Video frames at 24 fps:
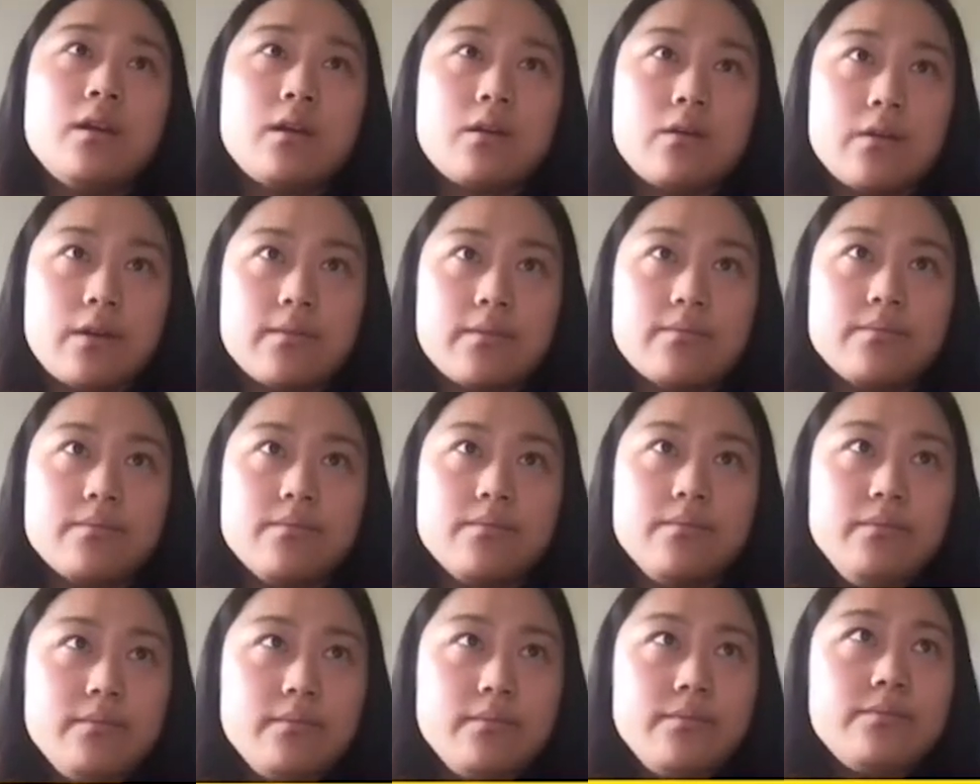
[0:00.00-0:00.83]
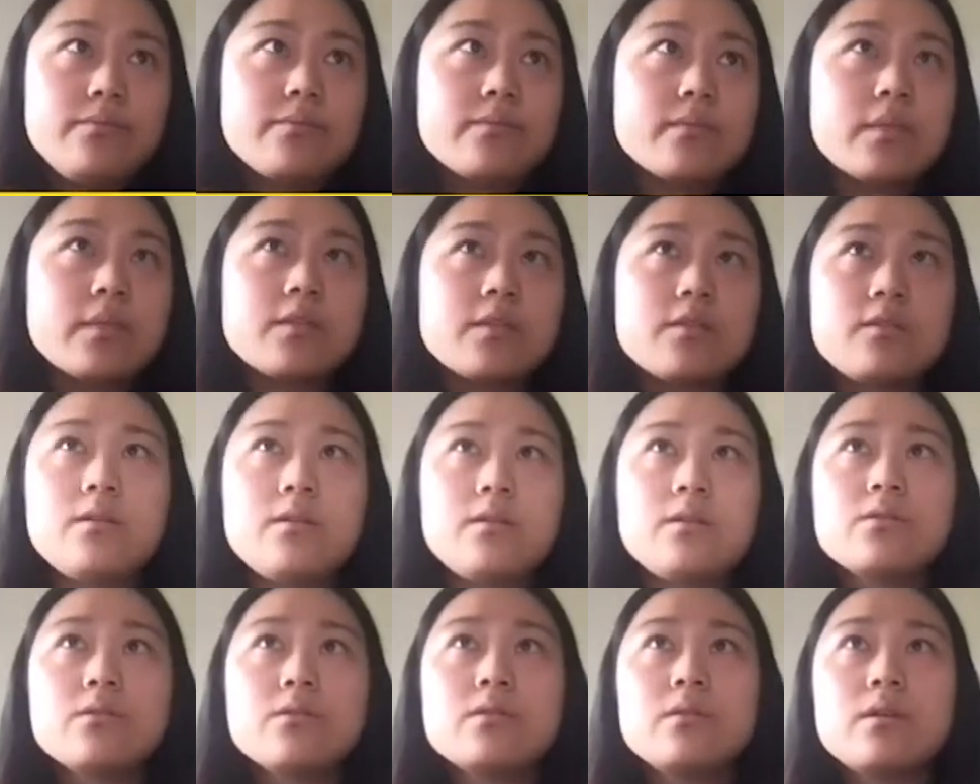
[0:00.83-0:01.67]
All right.
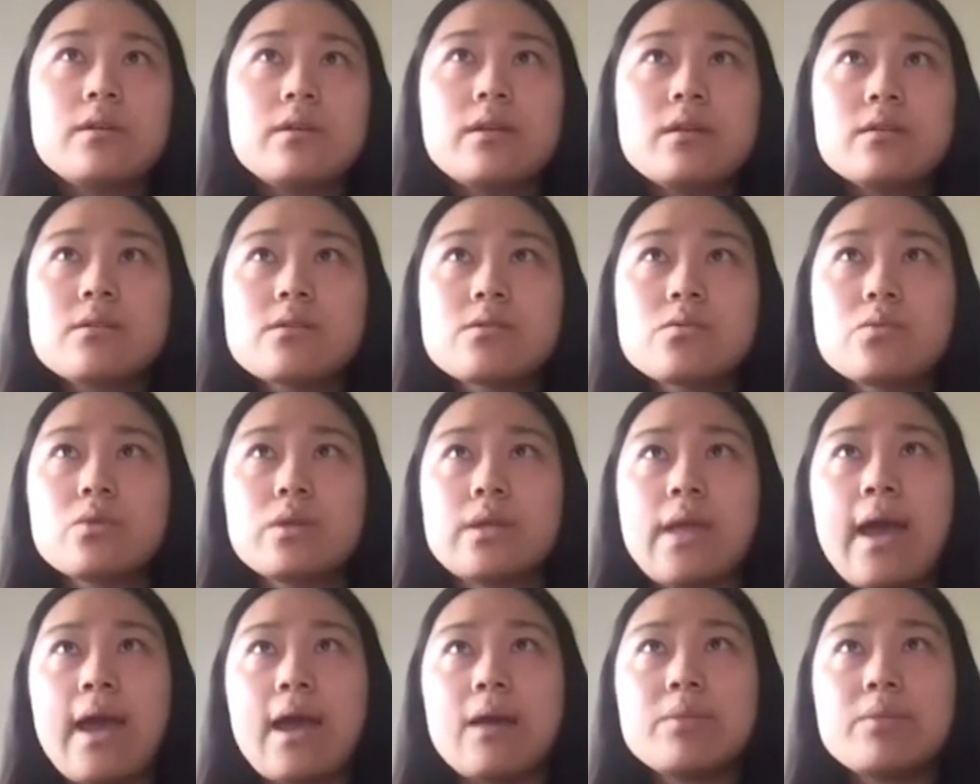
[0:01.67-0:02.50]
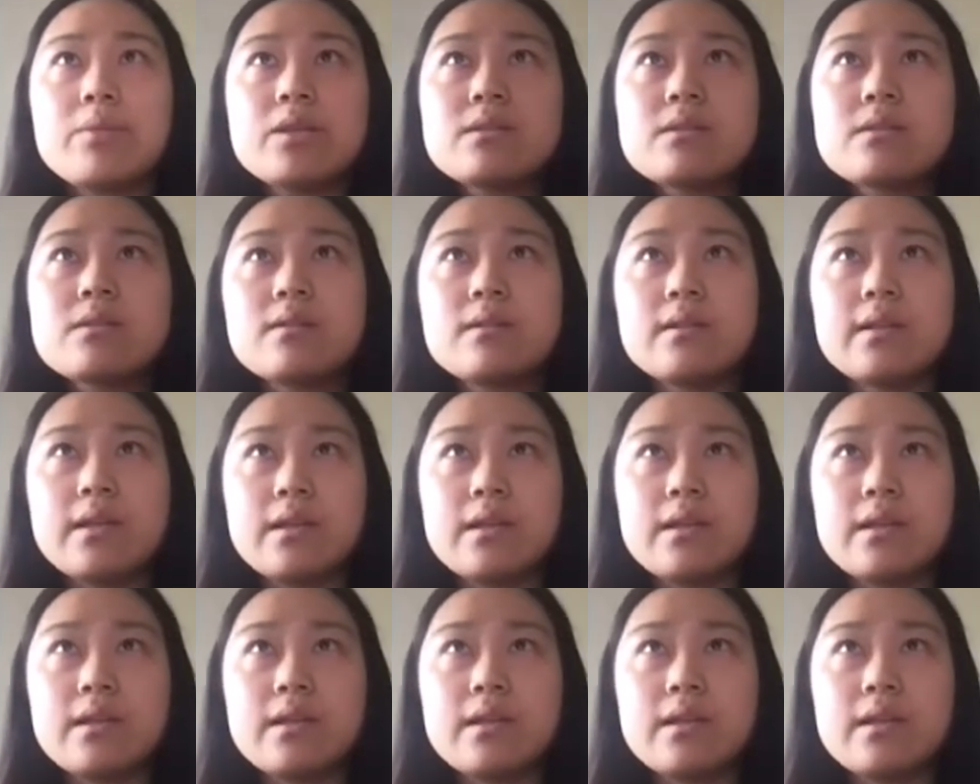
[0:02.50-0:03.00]
So here's what happens.